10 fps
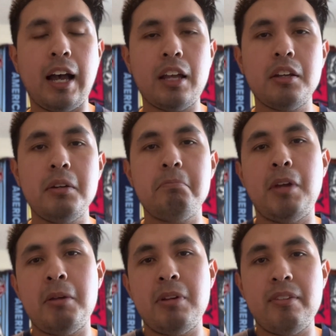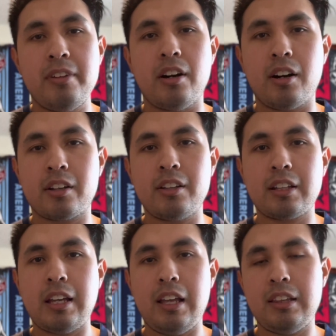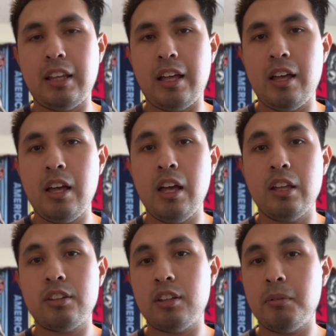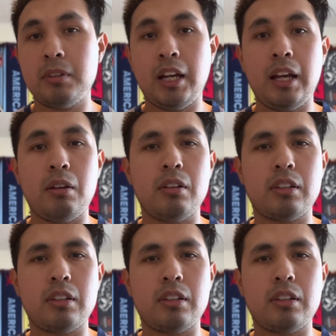I could maybe even argue the case that sometime,